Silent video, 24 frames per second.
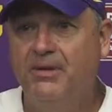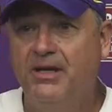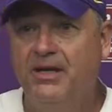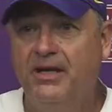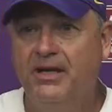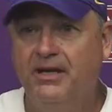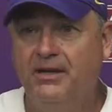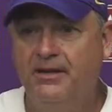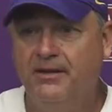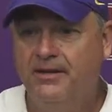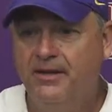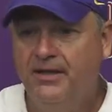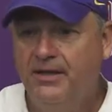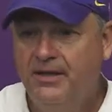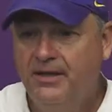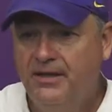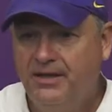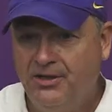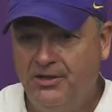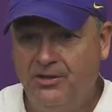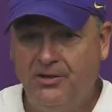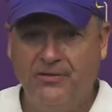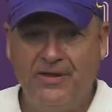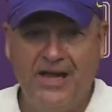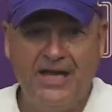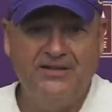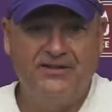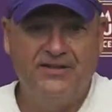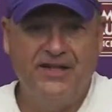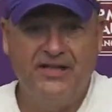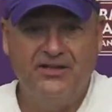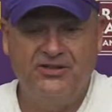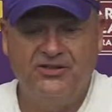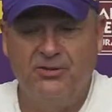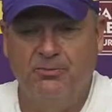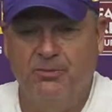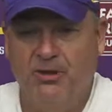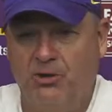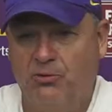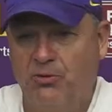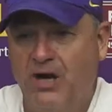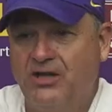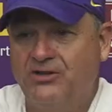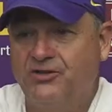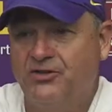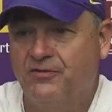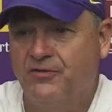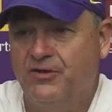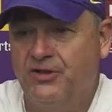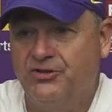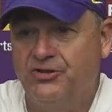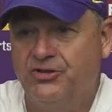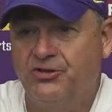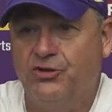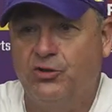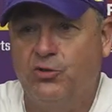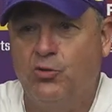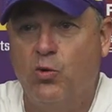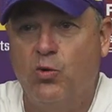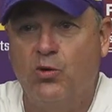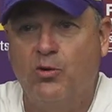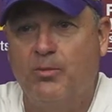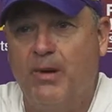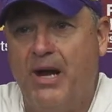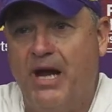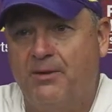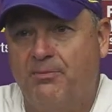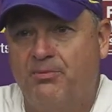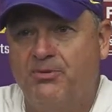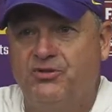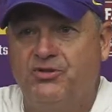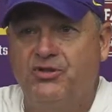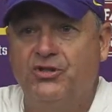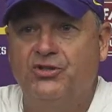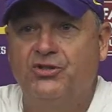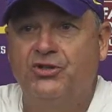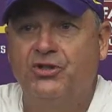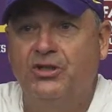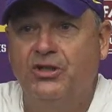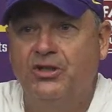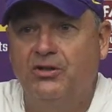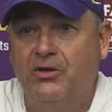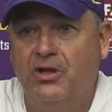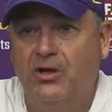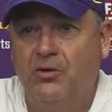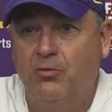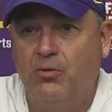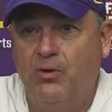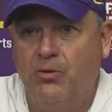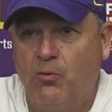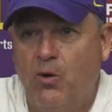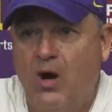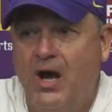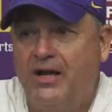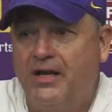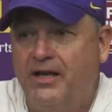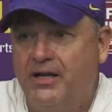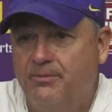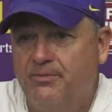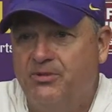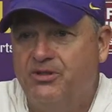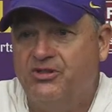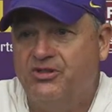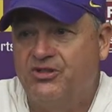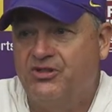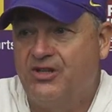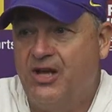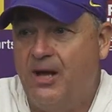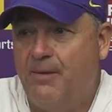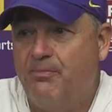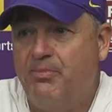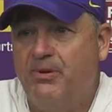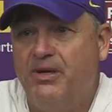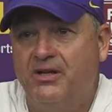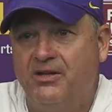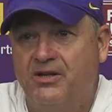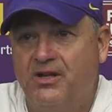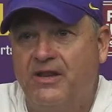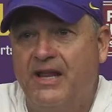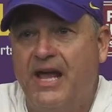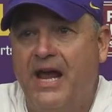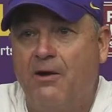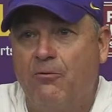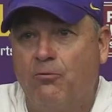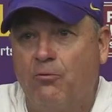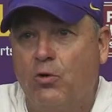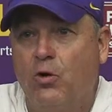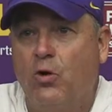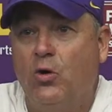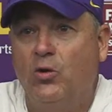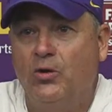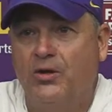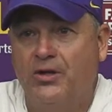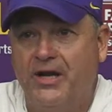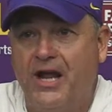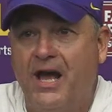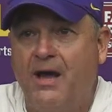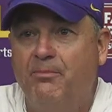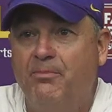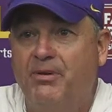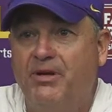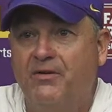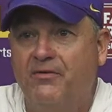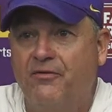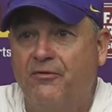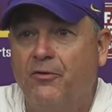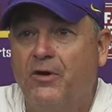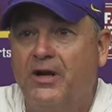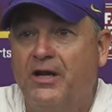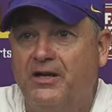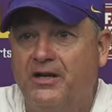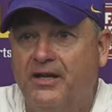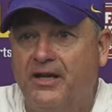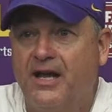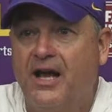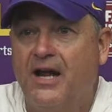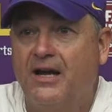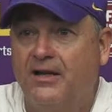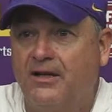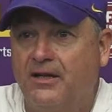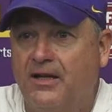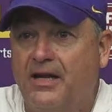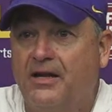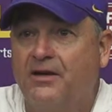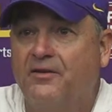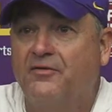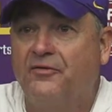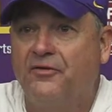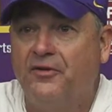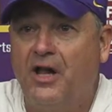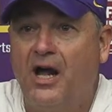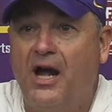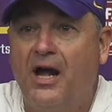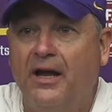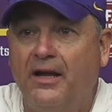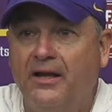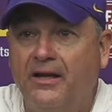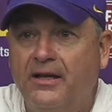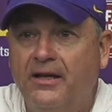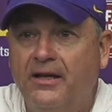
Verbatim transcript: And you know, that takes some aggressiveness at the quarterback position, and, and we want him to step into that role and not be afraid to kind of let it fly.